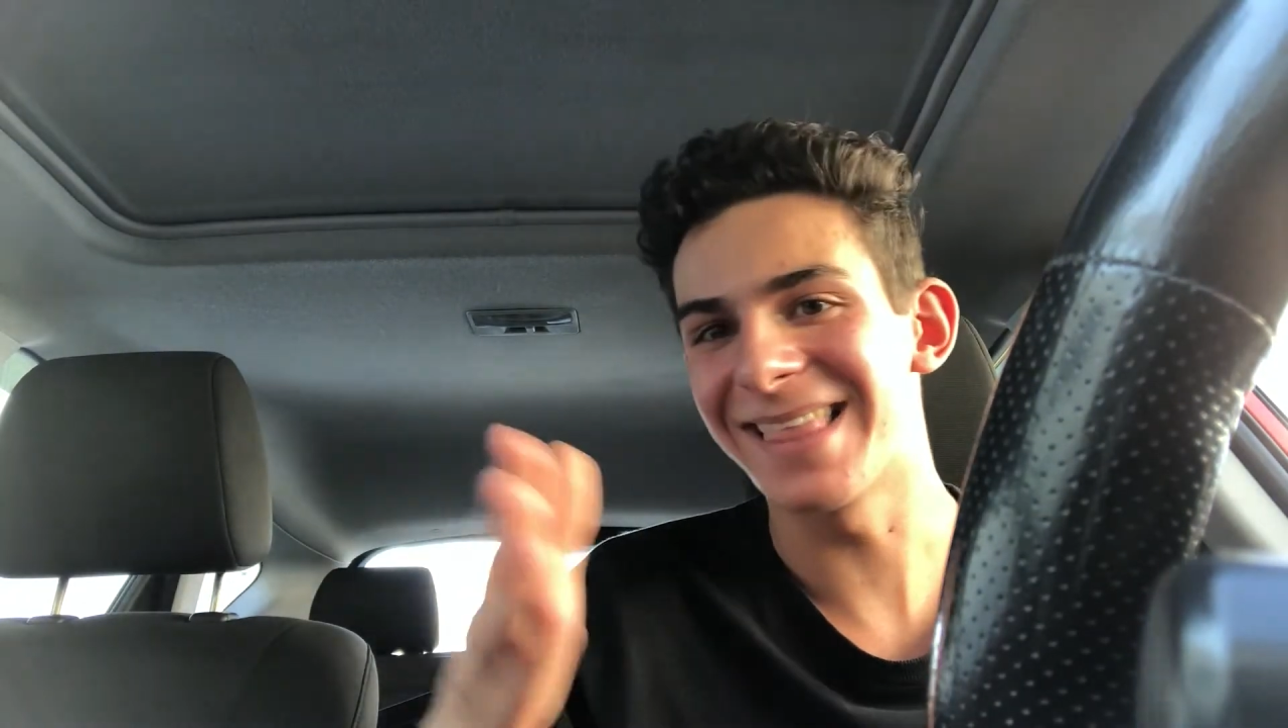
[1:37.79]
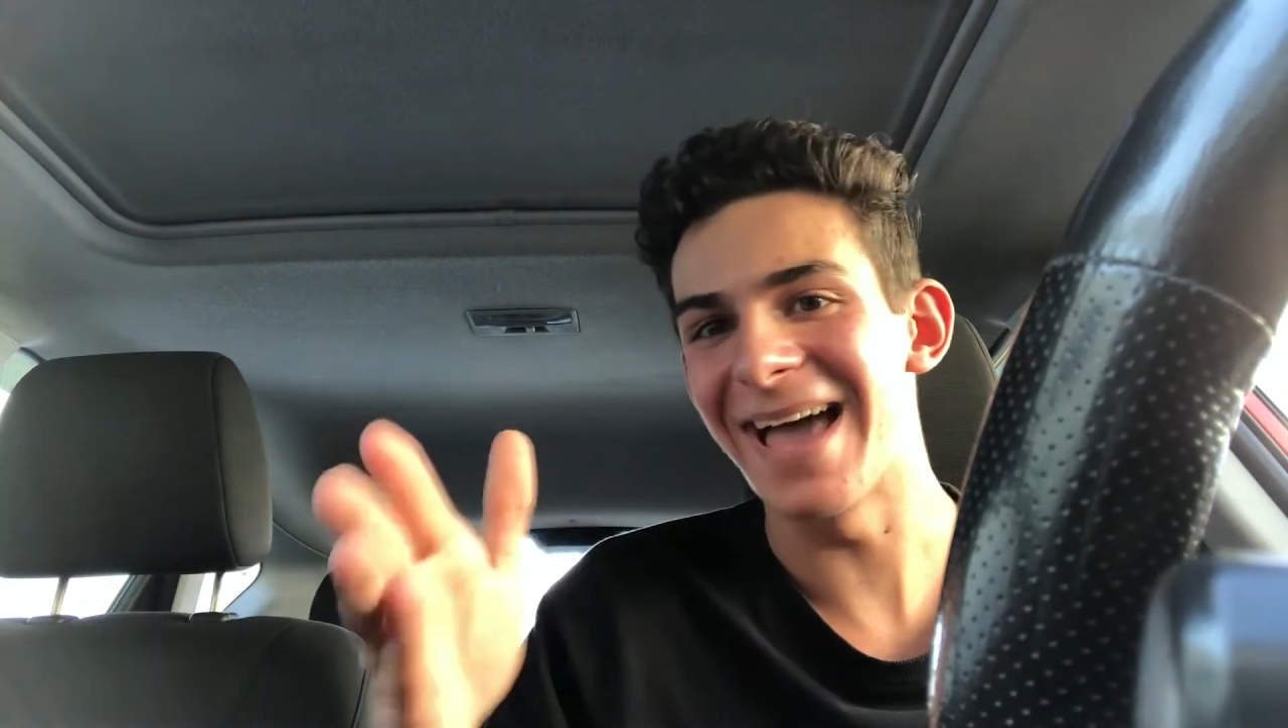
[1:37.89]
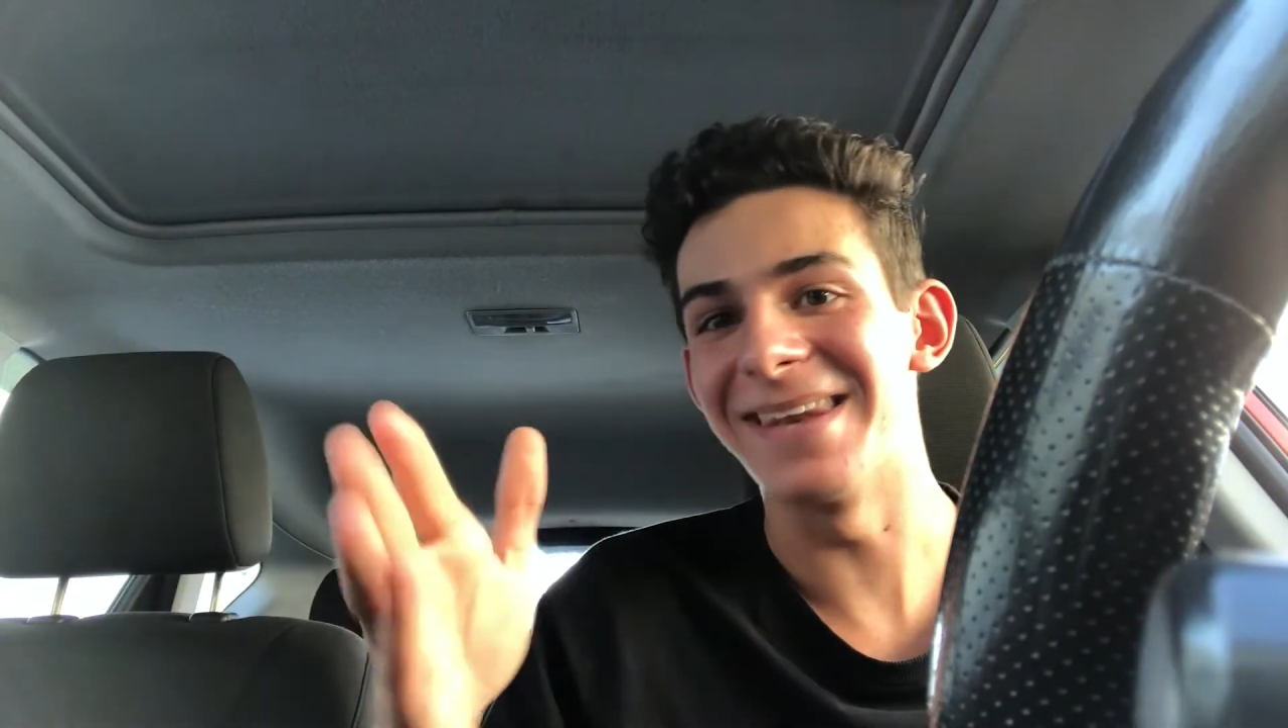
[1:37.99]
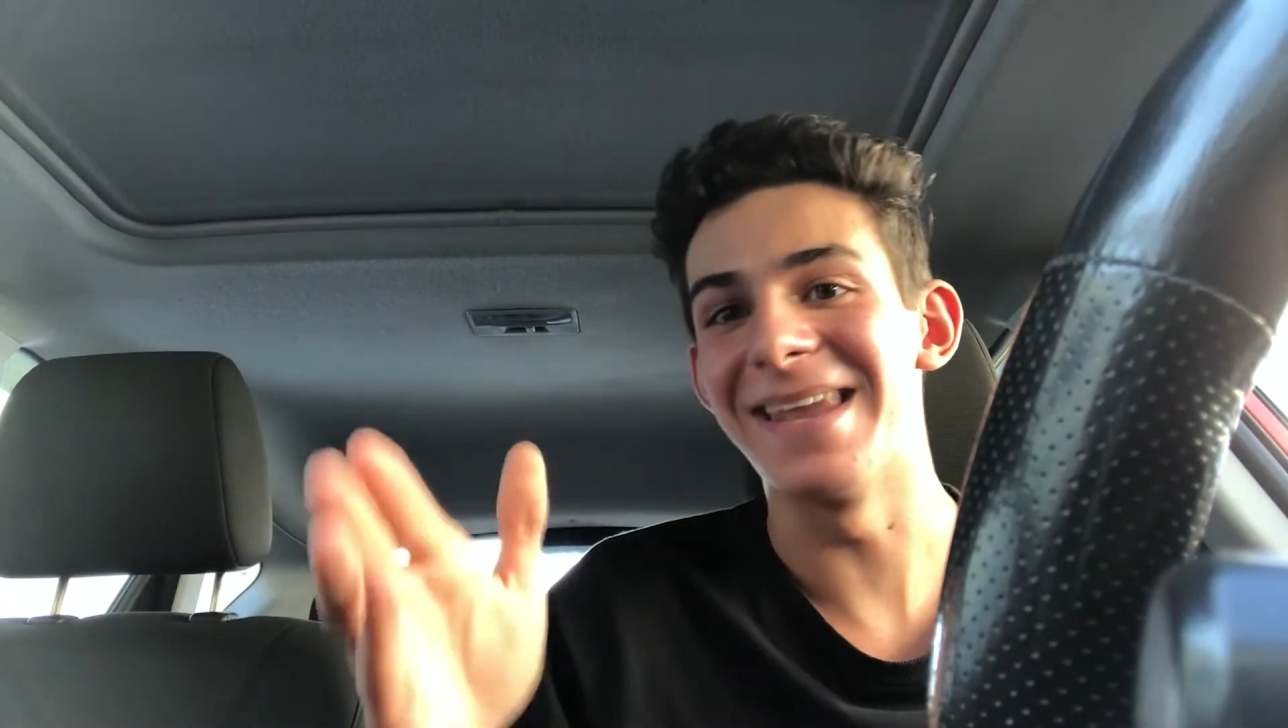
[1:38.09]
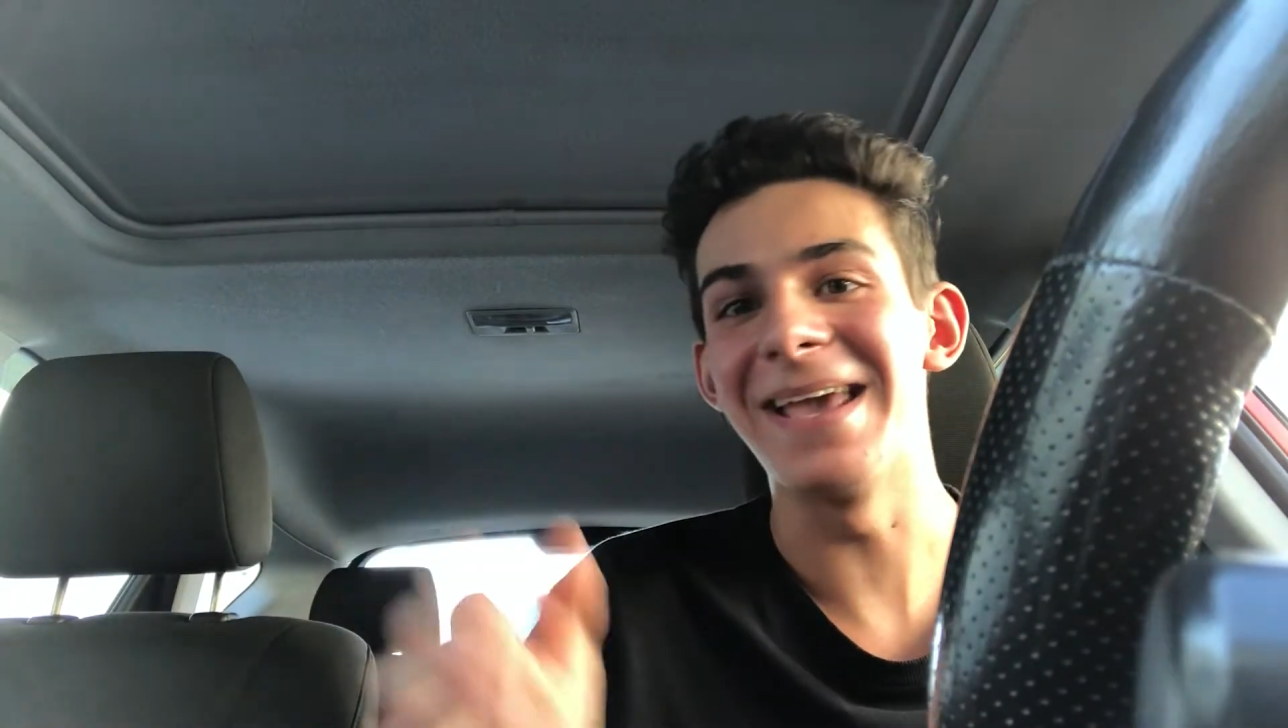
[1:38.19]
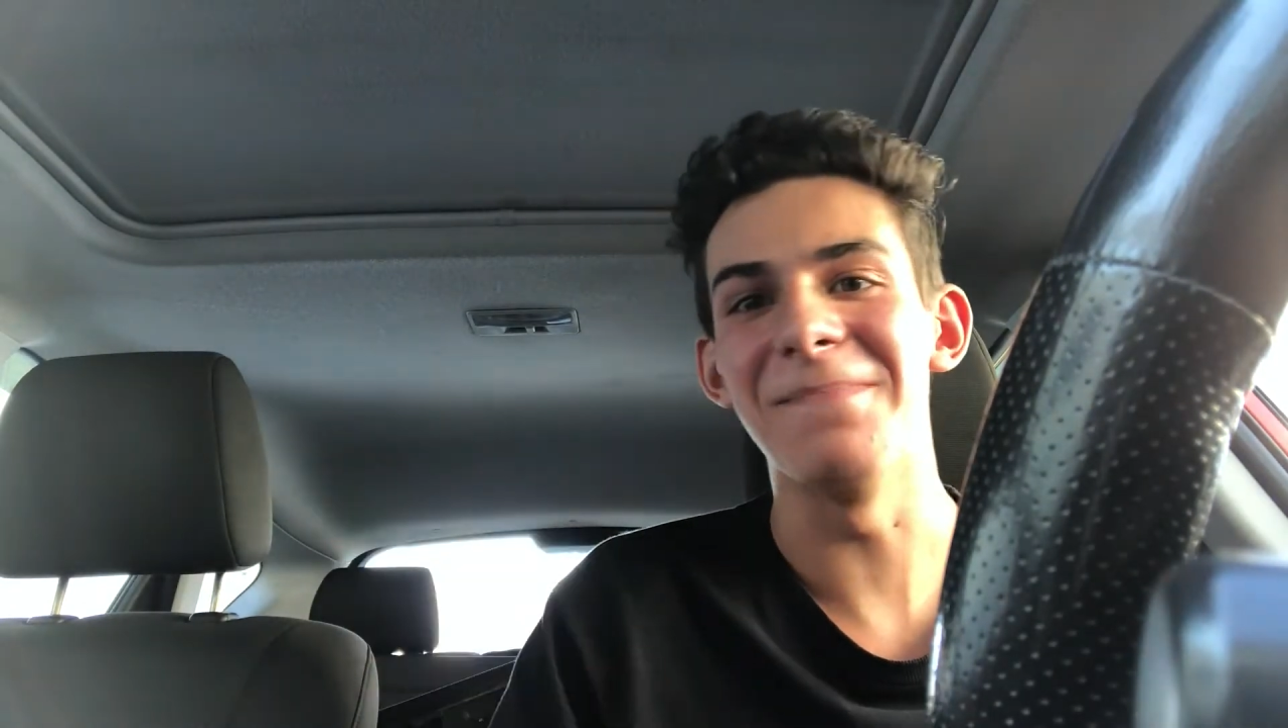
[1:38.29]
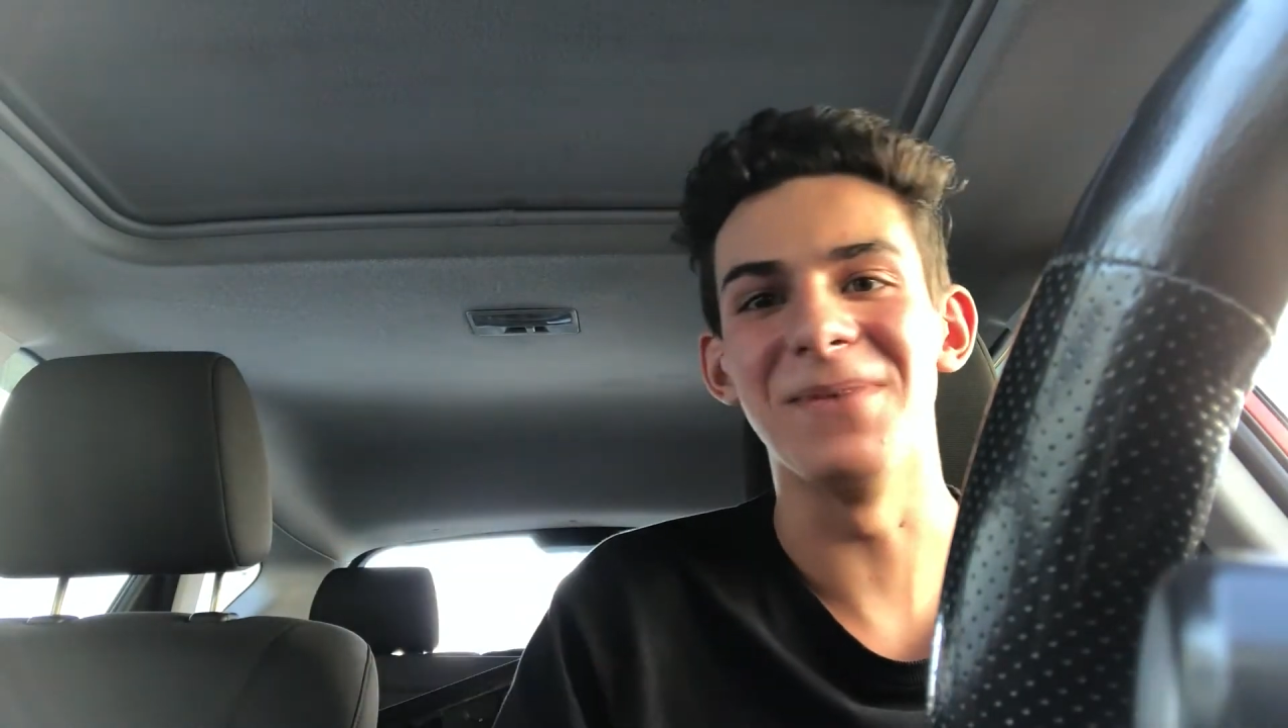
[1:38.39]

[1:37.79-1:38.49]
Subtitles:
that name